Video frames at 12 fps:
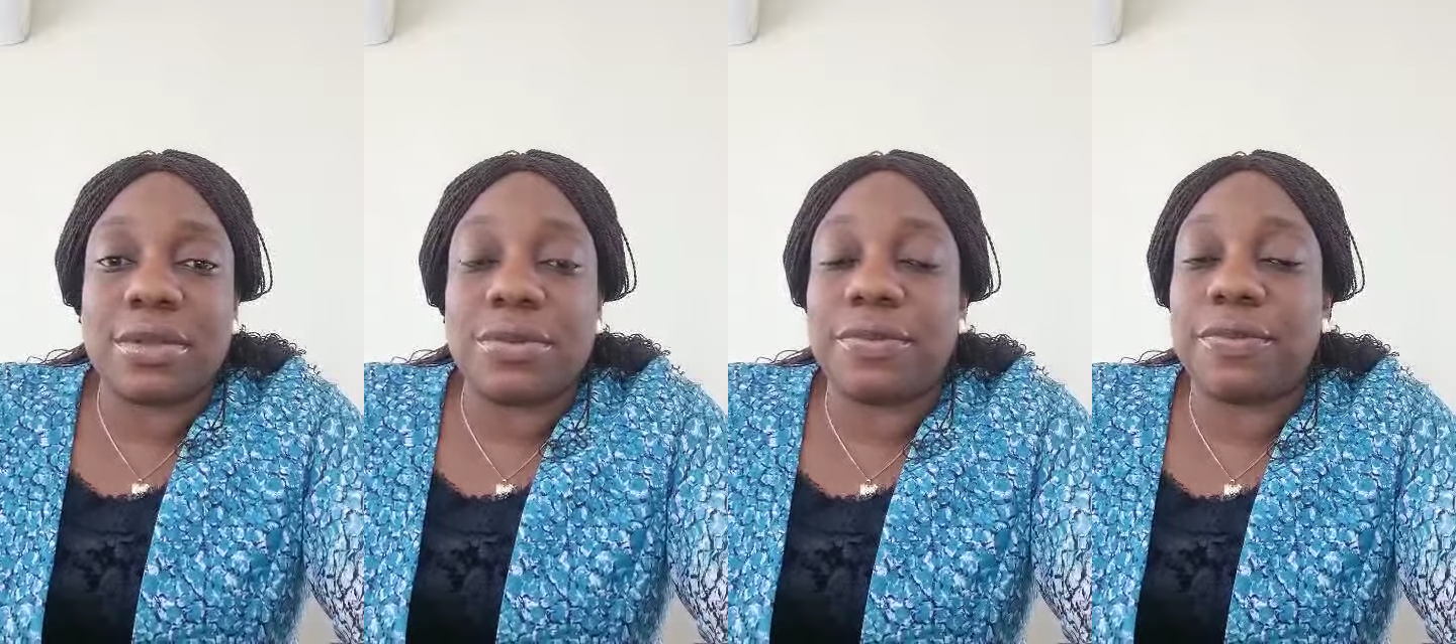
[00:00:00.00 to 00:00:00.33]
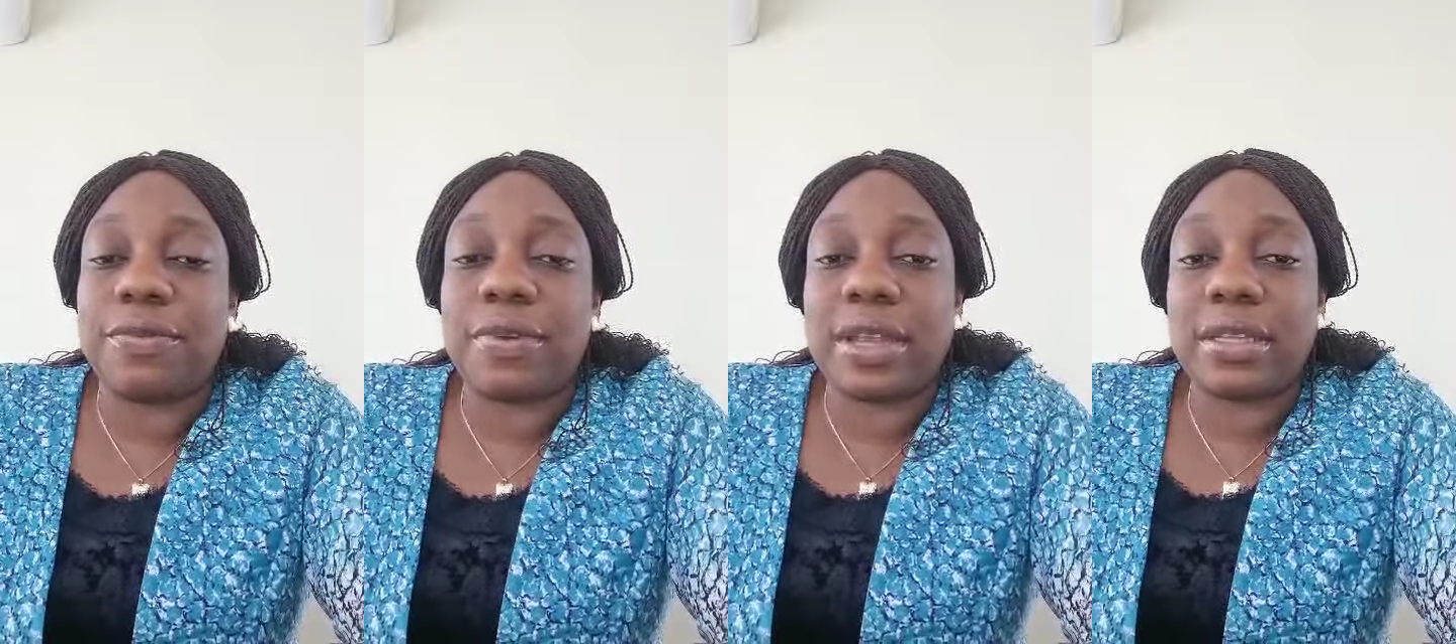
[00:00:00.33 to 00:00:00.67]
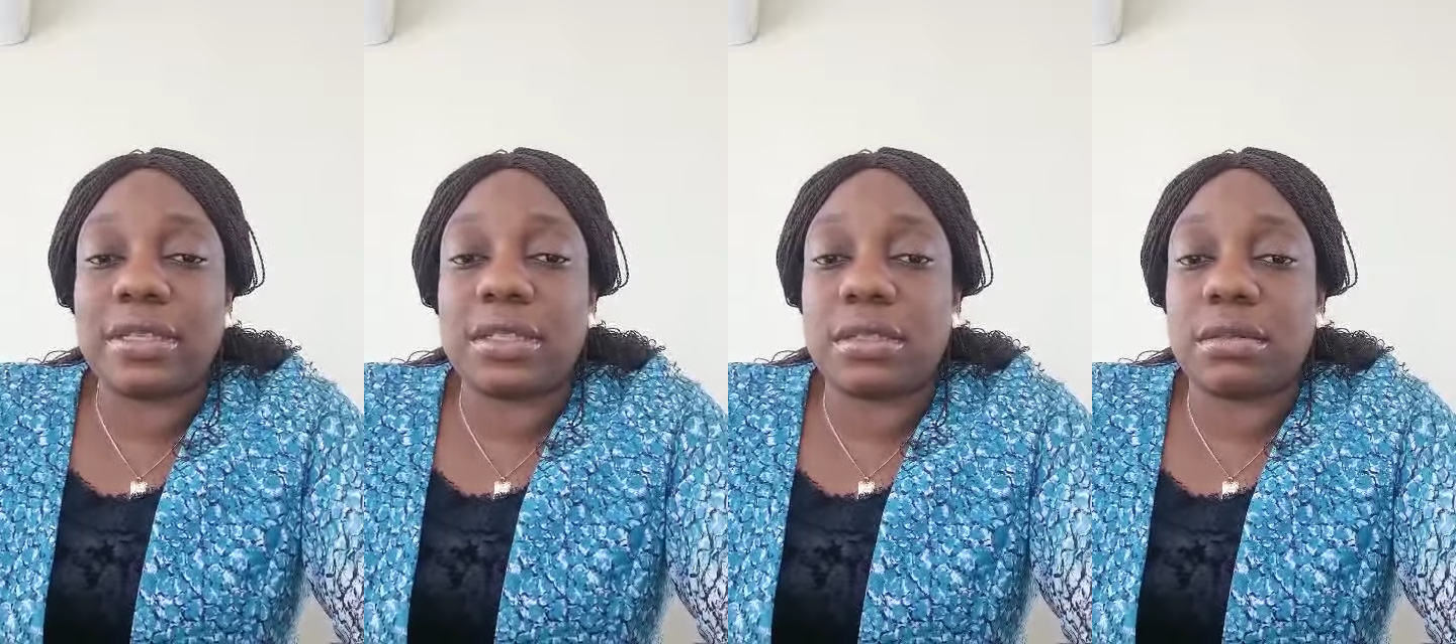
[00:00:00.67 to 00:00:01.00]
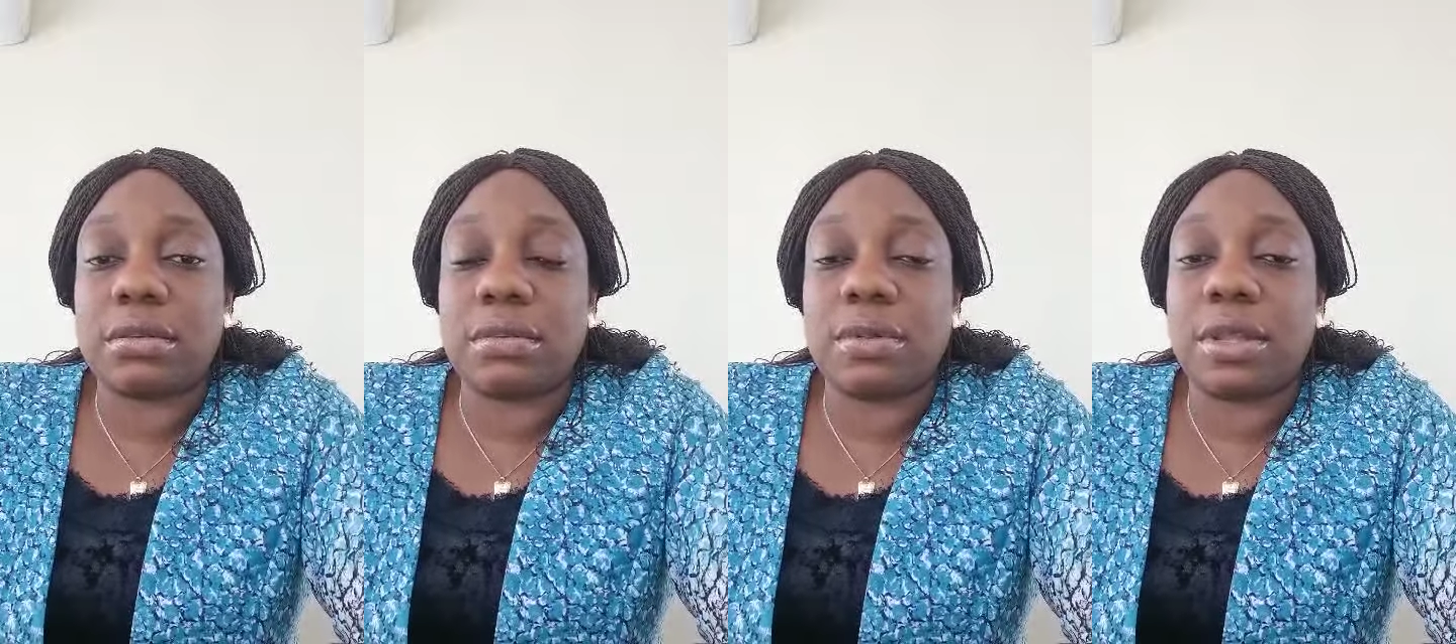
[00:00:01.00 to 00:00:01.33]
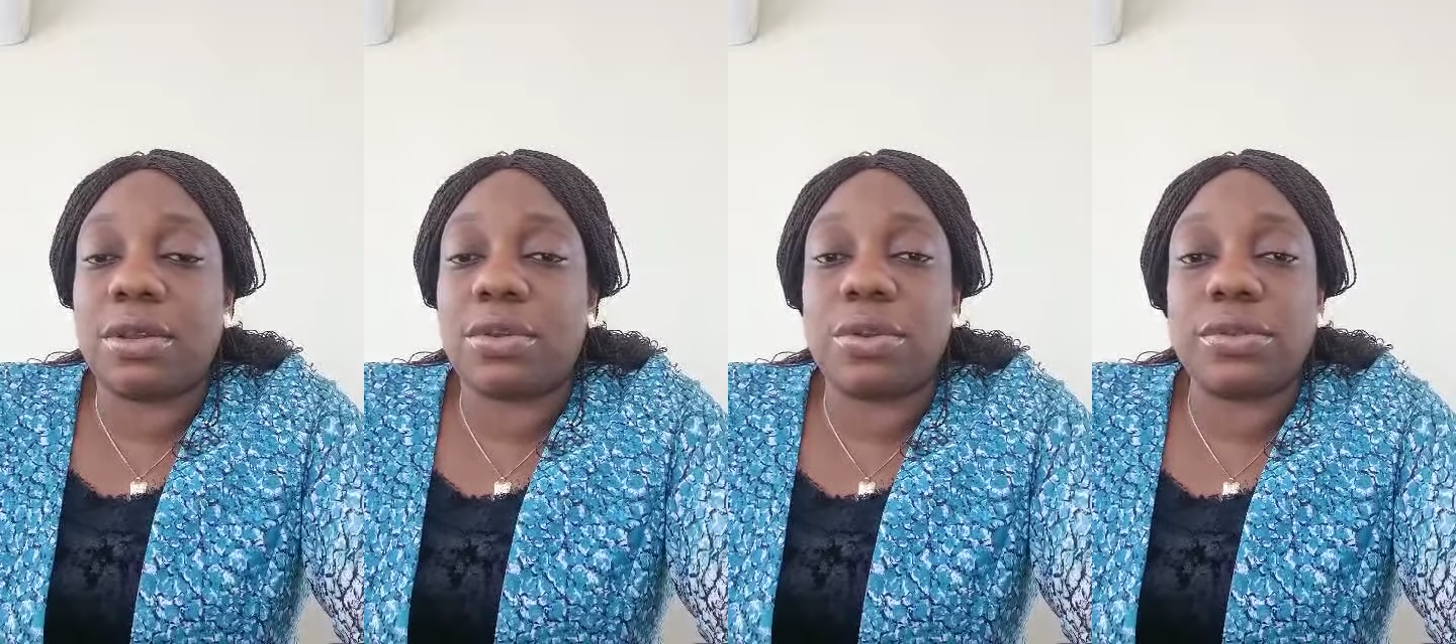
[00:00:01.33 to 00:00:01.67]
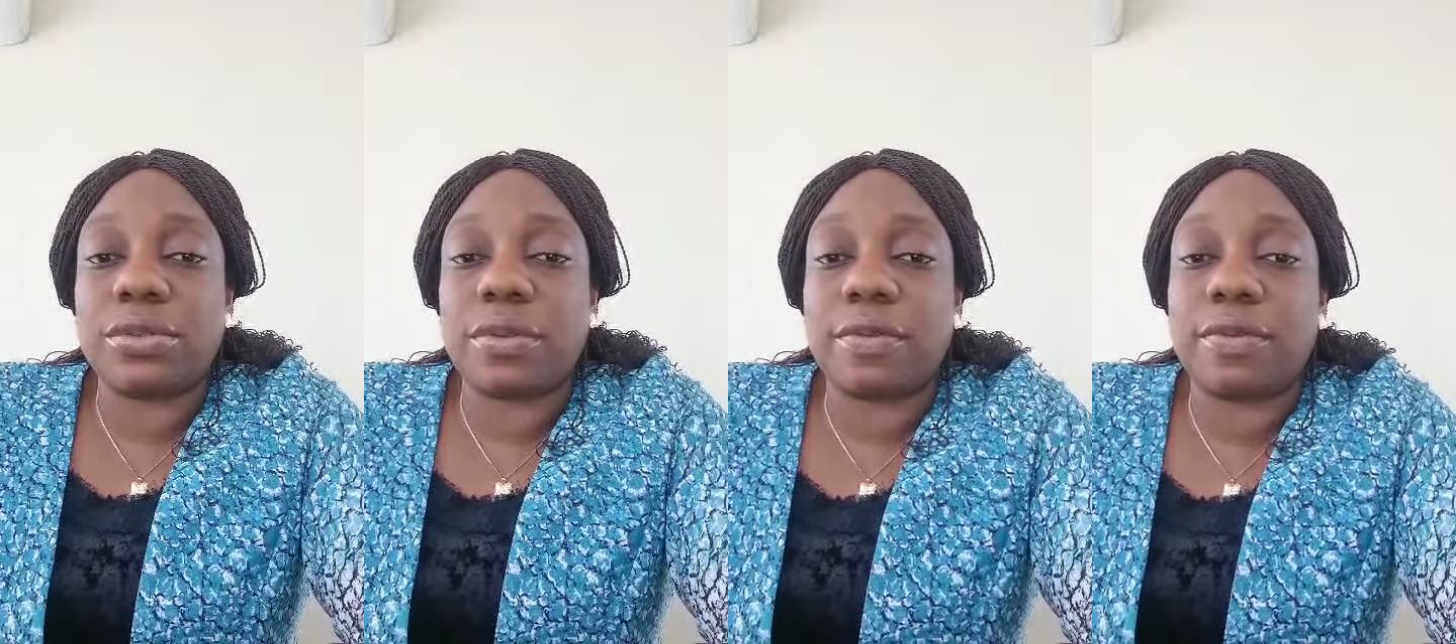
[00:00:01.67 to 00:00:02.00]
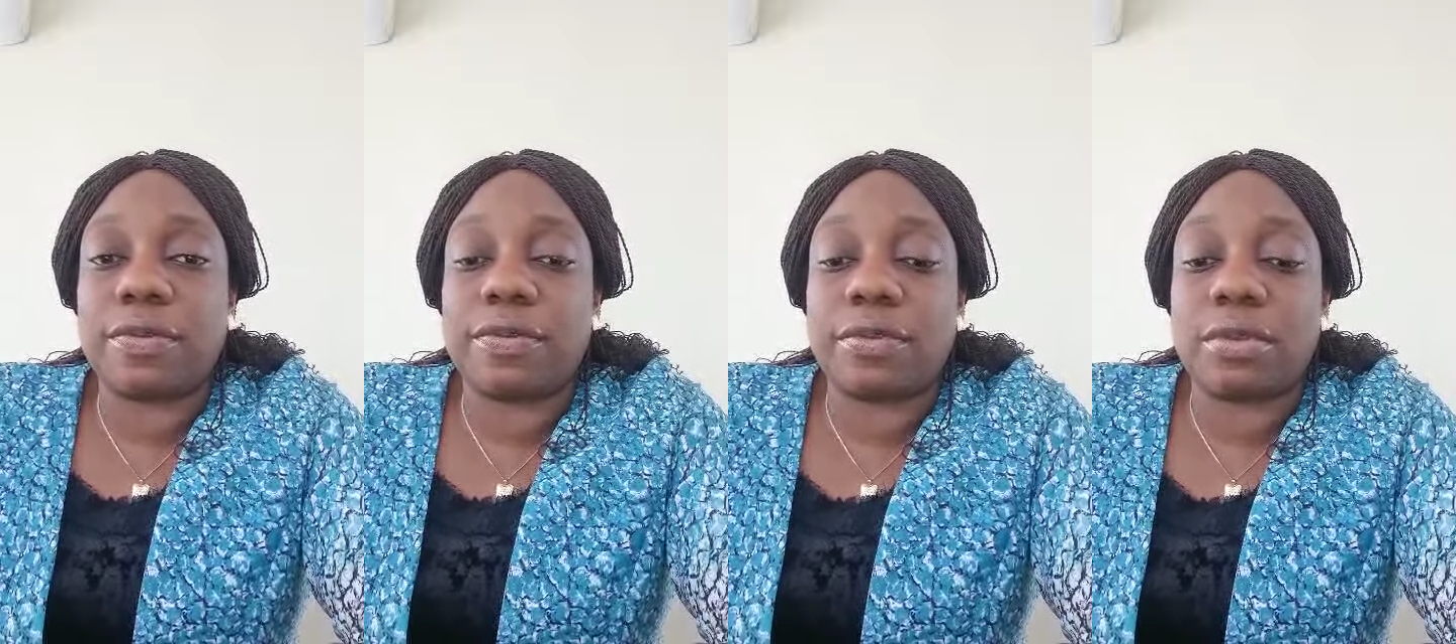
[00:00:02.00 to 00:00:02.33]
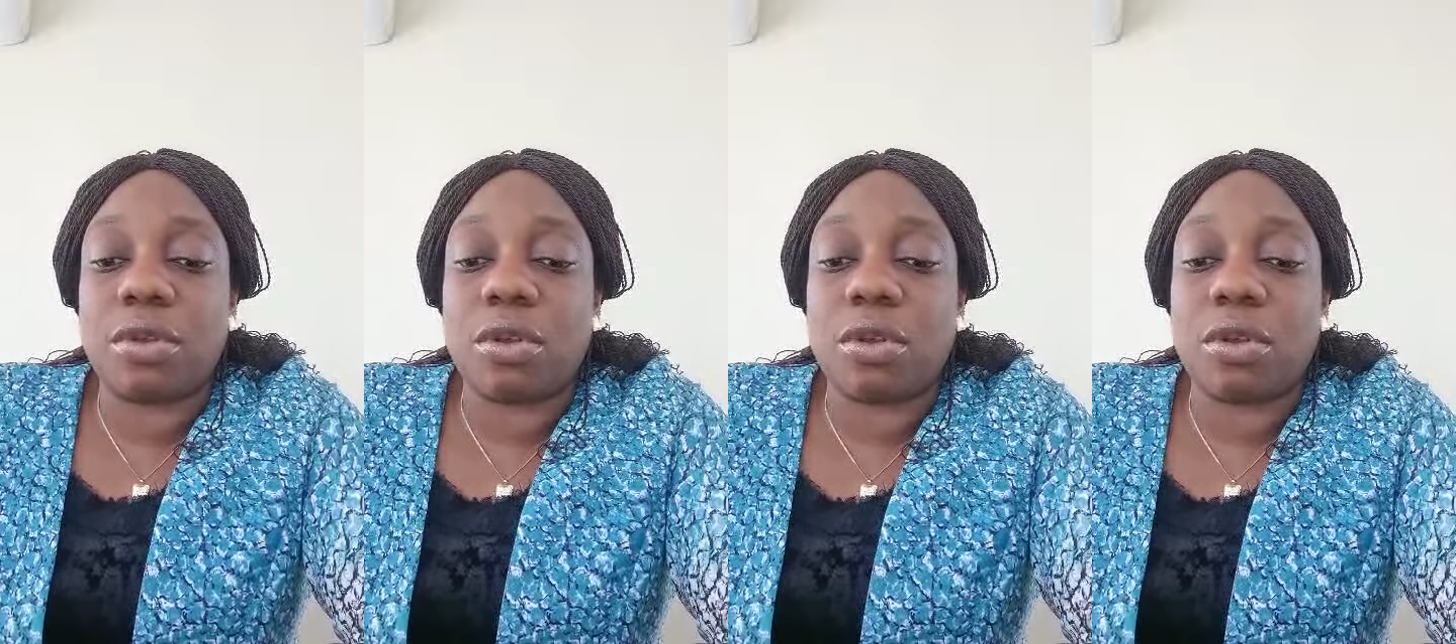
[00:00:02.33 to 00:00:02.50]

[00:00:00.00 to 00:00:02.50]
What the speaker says: You find a lot of